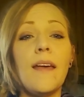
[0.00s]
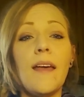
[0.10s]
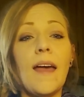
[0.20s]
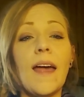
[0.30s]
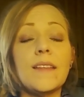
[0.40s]

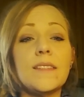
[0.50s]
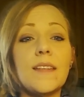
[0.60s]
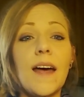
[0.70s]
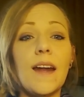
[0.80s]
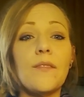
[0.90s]

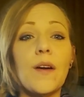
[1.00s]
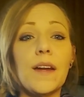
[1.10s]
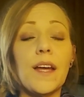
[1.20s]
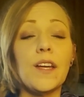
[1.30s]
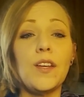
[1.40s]
Instead of
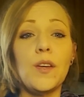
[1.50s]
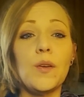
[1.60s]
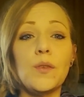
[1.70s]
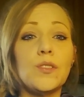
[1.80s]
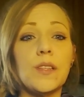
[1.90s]
writing a
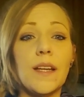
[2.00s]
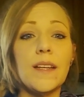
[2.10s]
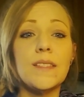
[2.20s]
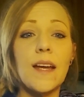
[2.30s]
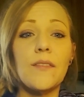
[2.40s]
huge
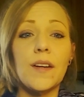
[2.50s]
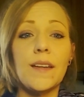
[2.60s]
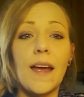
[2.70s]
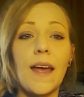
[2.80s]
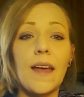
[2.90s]
list every
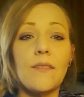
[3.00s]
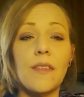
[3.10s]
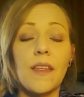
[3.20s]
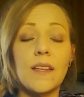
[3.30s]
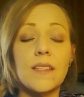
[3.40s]
day of the
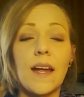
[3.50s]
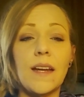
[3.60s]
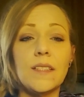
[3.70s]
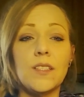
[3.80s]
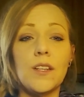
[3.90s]
things that I
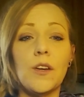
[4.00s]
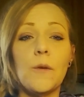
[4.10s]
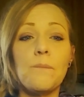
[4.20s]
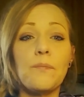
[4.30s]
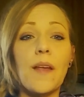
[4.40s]
need to
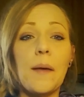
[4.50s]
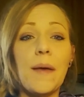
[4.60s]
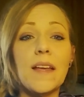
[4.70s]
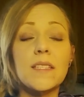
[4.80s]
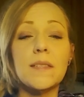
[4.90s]
do, I
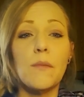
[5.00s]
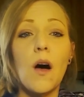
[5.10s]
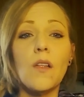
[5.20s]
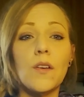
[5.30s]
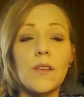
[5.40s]
make
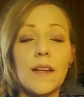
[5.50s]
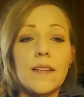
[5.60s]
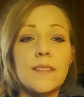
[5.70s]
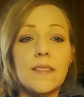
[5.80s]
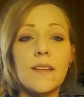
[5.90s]
smaller
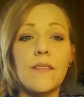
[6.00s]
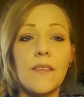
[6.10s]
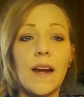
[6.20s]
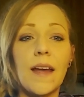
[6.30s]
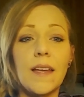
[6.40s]
lists
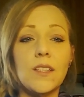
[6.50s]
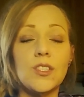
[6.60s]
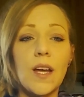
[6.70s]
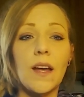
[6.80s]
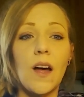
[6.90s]
that I can
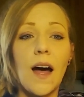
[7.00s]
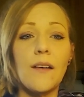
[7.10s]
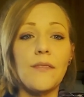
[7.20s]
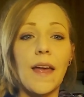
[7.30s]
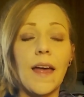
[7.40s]
check
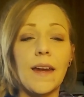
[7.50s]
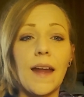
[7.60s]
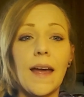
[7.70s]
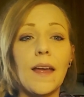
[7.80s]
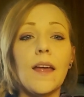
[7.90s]
off, and
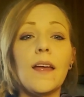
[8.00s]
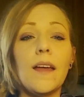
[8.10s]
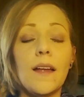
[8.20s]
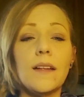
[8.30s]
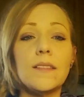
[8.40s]
I
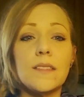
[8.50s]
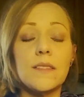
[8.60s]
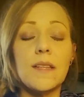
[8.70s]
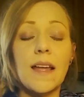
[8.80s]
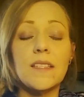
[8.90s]

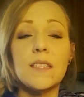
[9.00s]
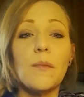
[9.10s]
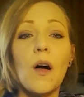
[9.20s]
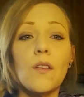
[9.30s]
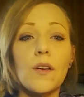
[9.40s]
set
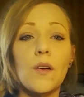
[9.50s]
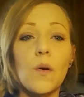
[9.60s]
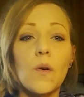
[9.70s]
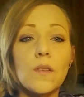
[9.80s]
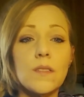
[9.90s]
smaller
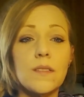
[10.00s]
goals